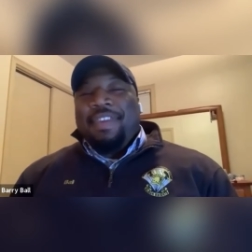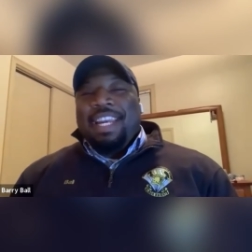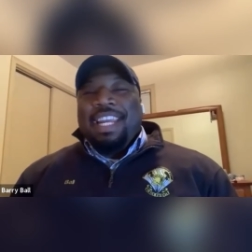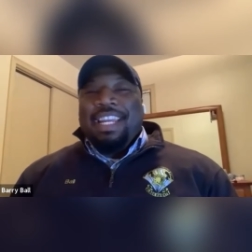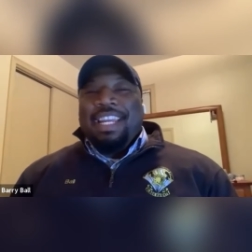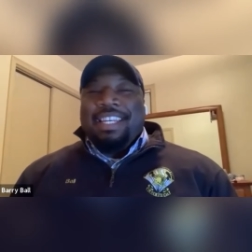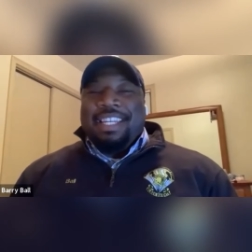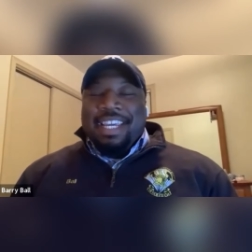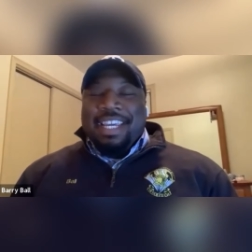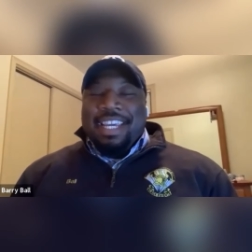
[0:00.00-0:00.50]

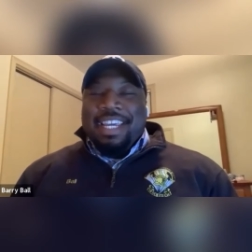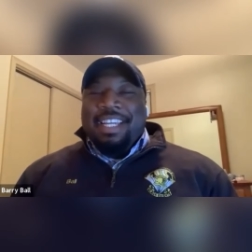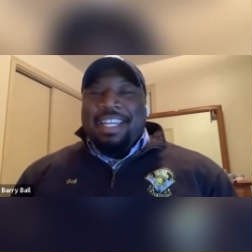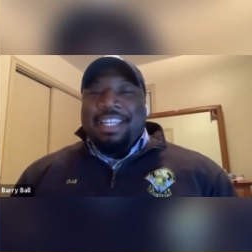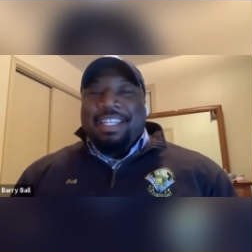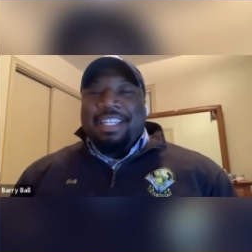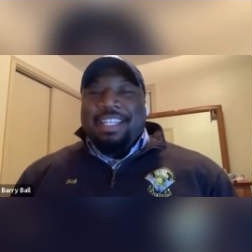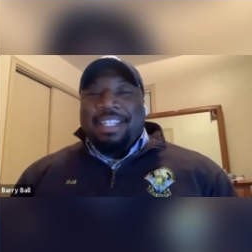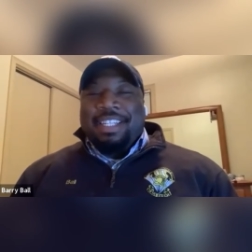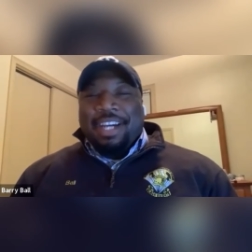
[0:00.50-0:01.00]

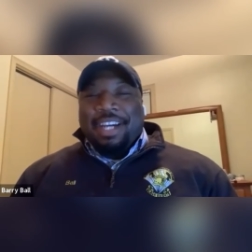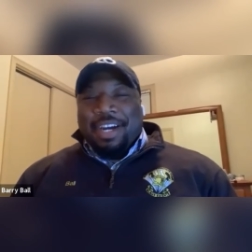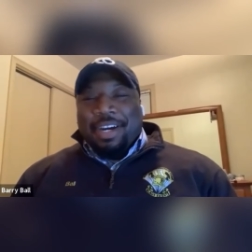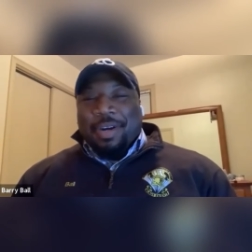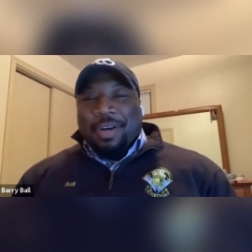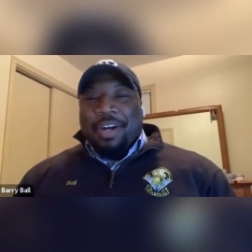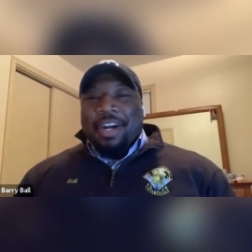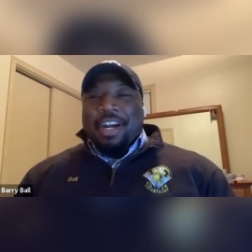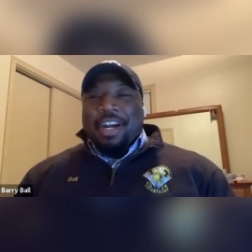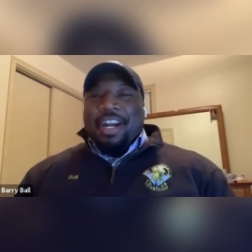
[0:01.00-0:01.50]
Tiffany D.
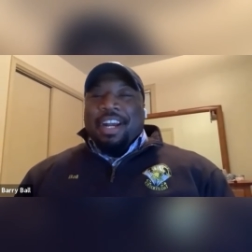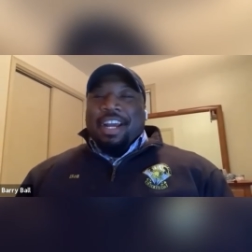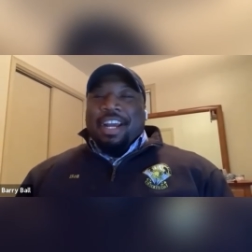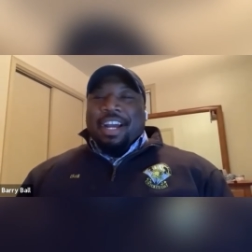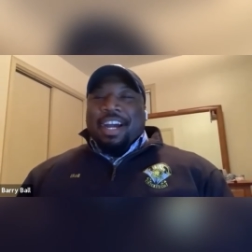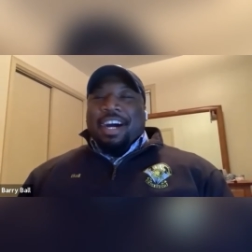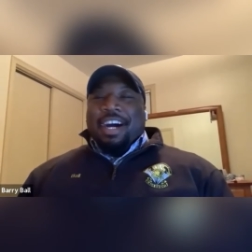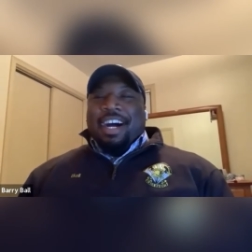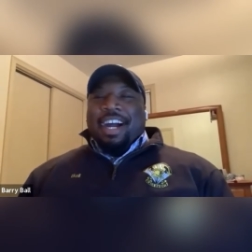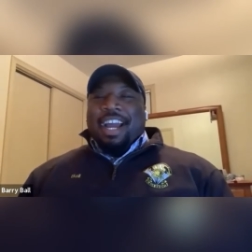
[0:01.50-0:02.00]

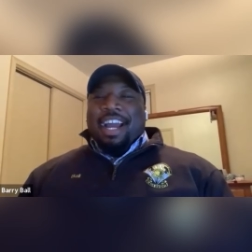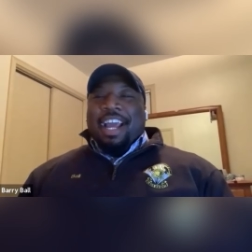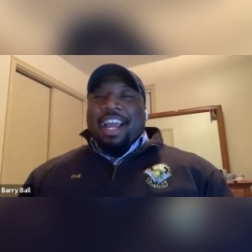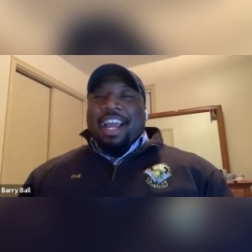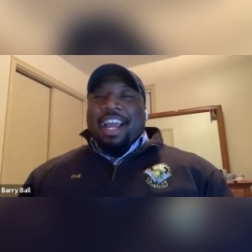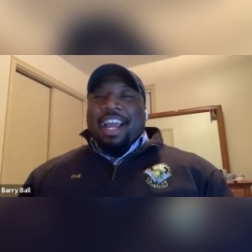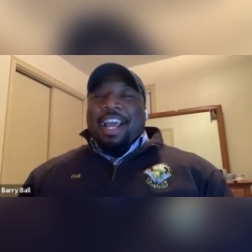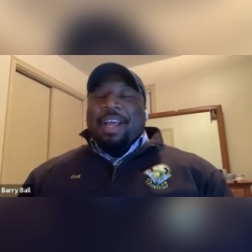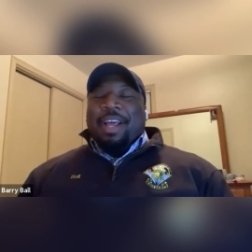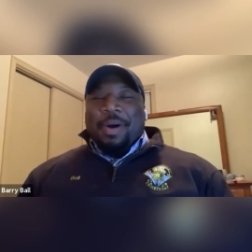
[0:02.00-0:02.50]
Tucker.
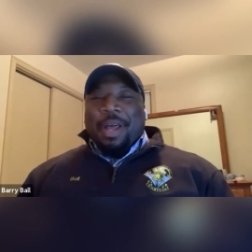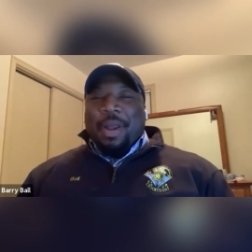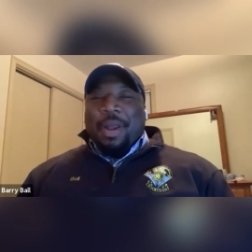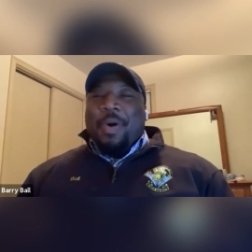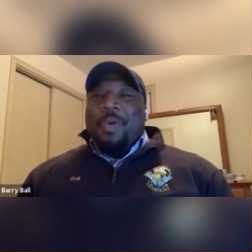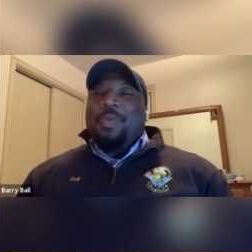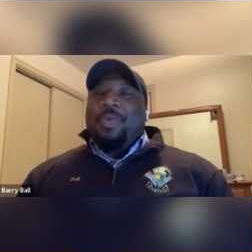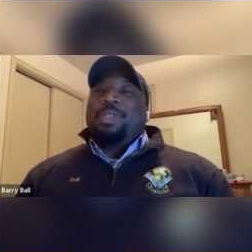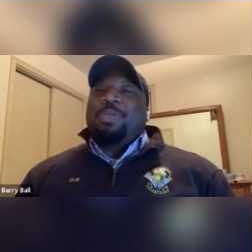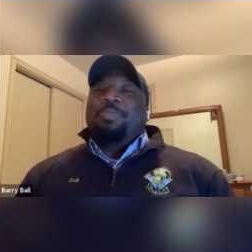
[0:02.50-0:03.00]

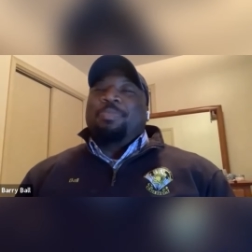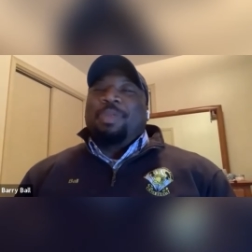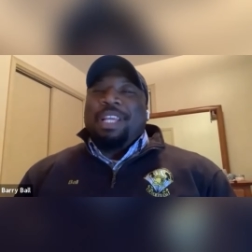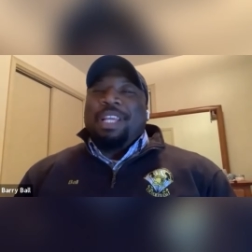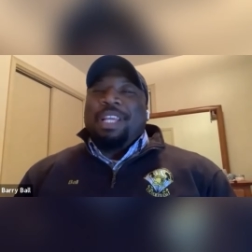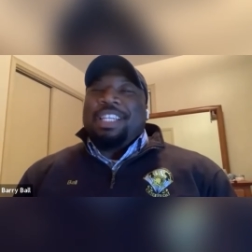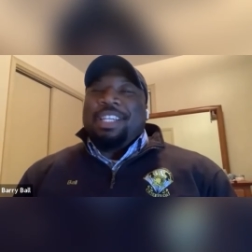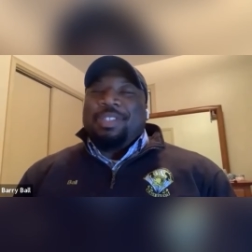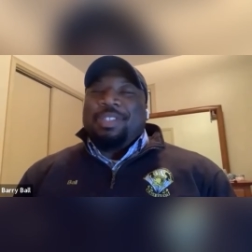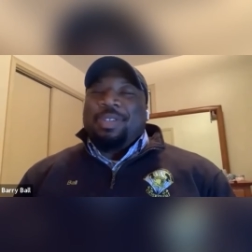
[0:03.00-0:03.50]
Hello, hello.
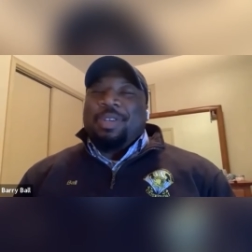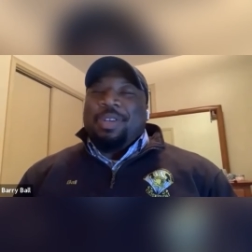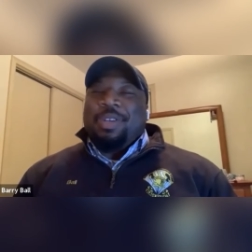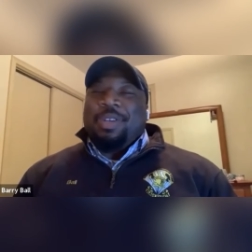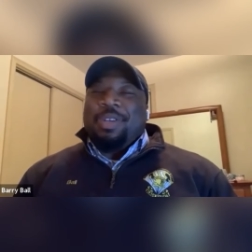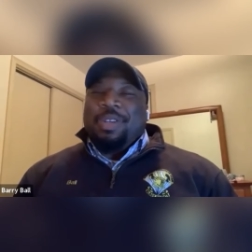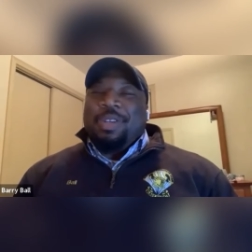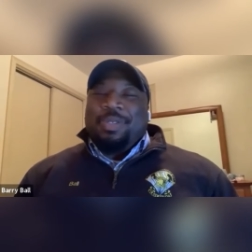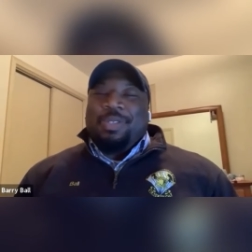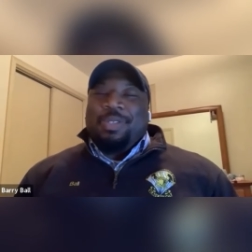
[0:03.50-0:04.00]
Would you
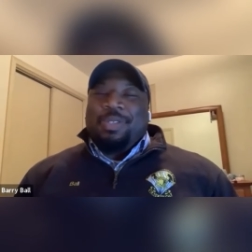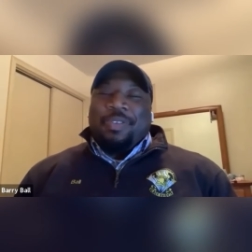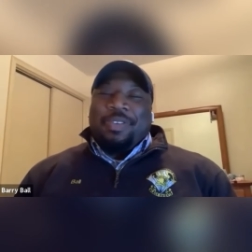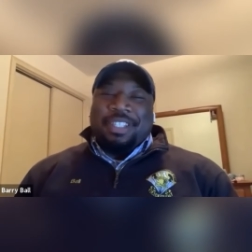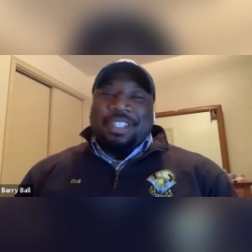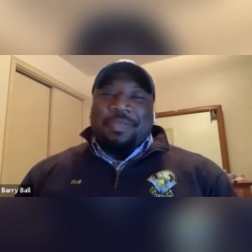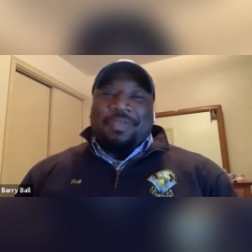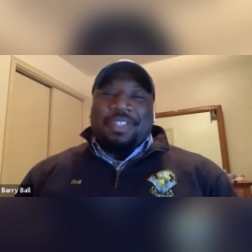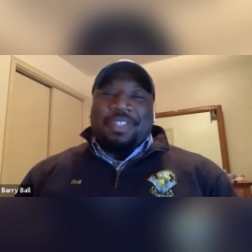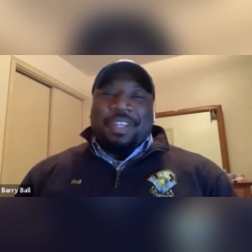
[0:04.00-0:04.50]
please
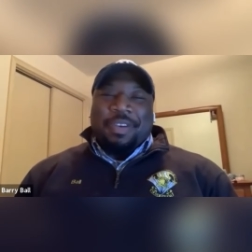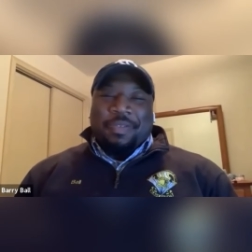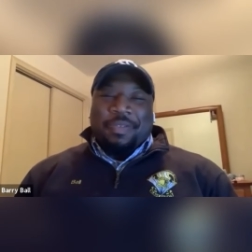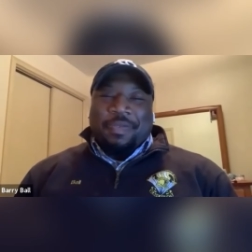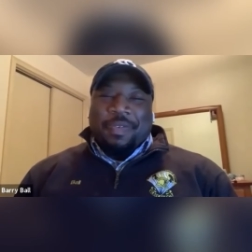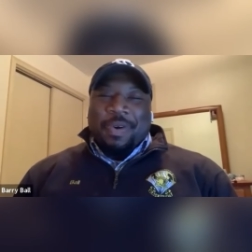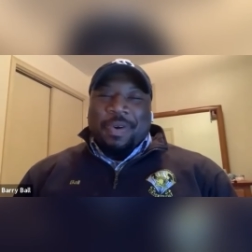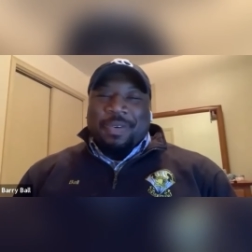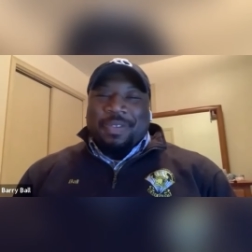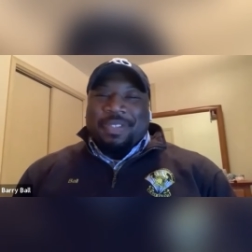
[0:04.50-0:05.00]
introduce
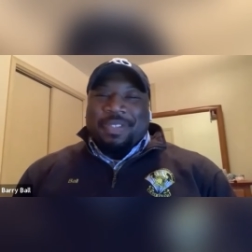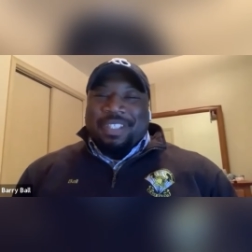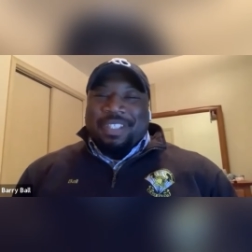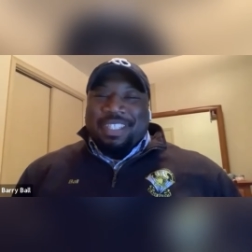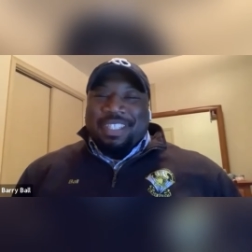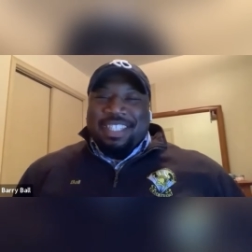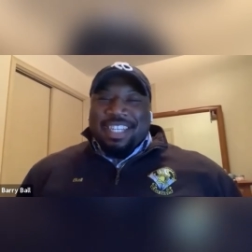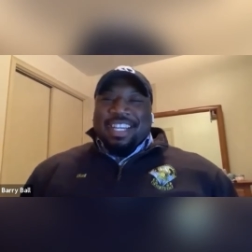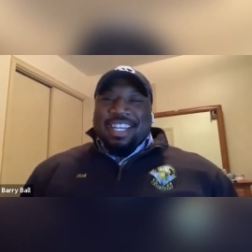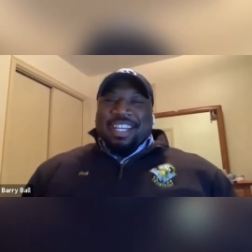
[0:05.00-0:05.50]
yourself to the
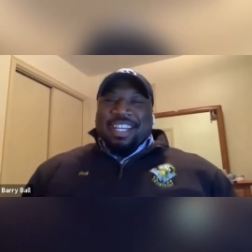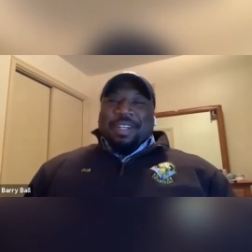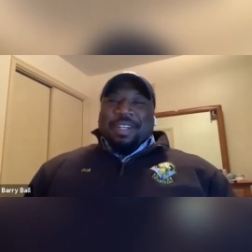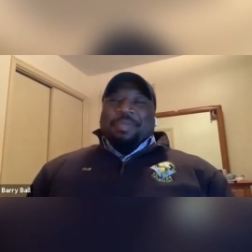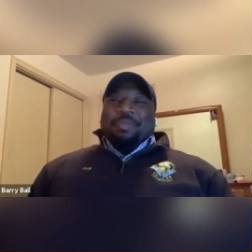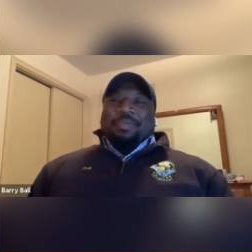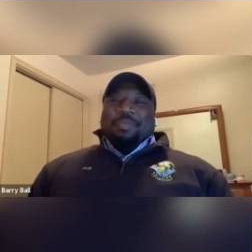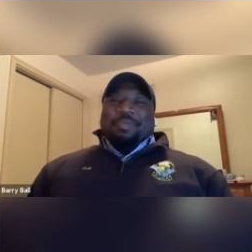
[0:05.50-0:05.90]
folks?